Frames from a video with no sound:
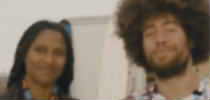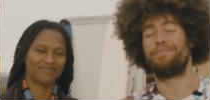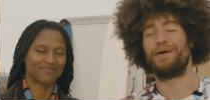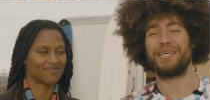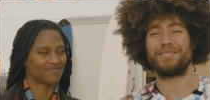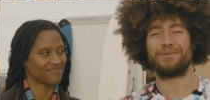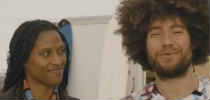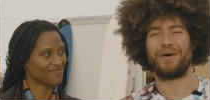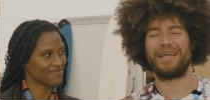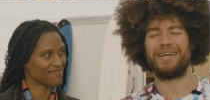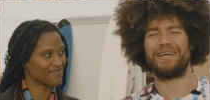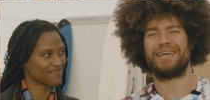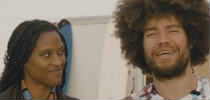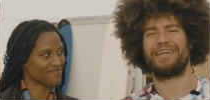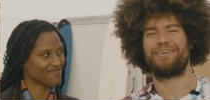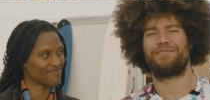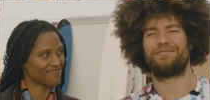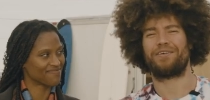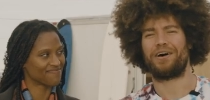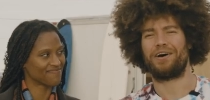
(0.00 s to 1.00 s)
Speaker 1: best way to get
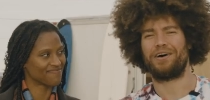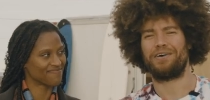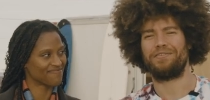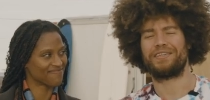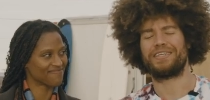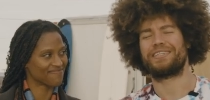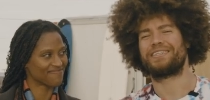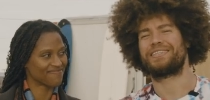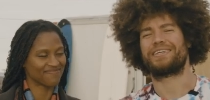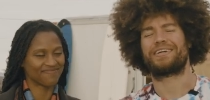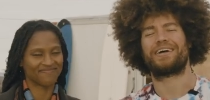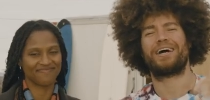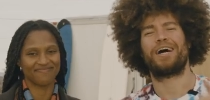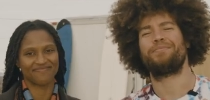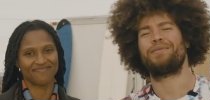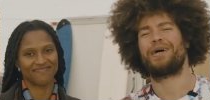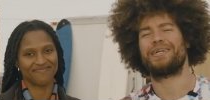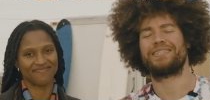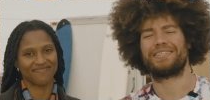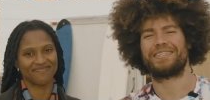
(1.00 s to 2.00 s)
involved is to come
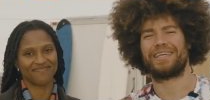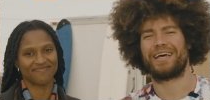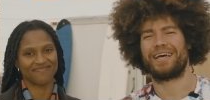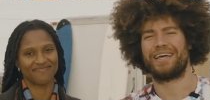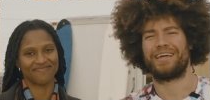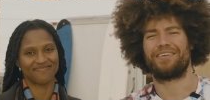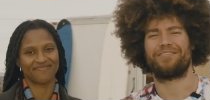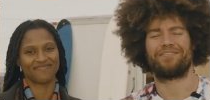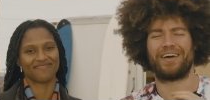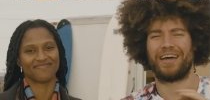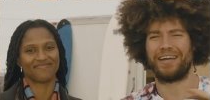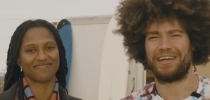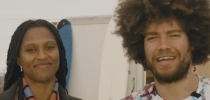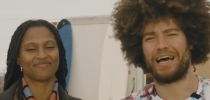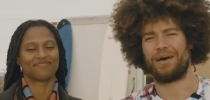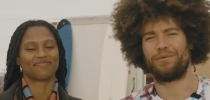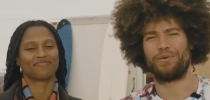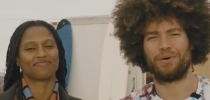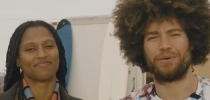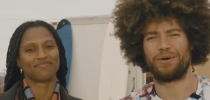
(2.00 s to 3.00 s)
on site and find
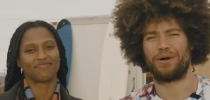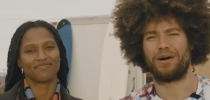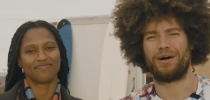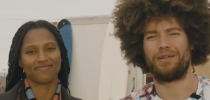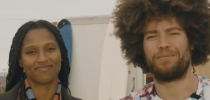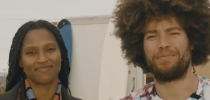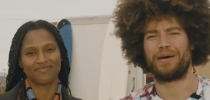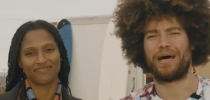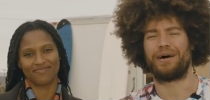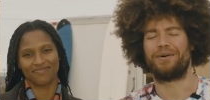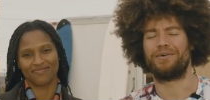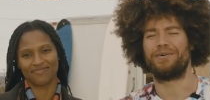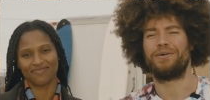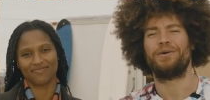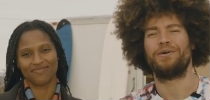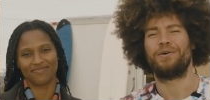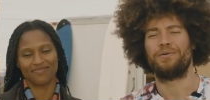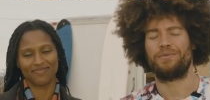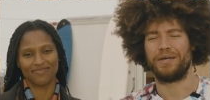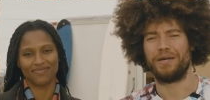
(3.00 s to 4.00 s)
out what we're all about.
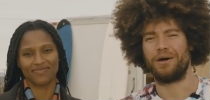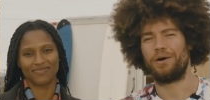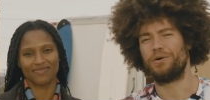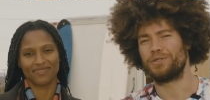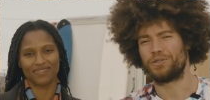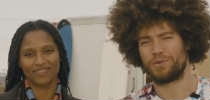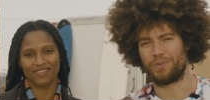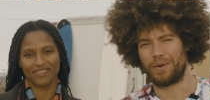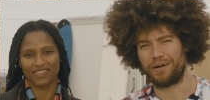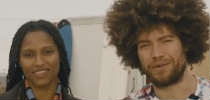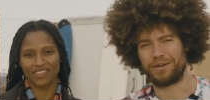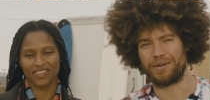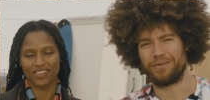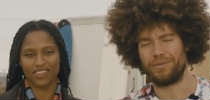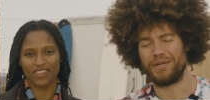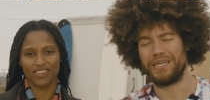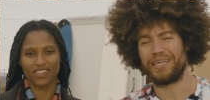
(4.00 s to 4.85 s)
We host welcome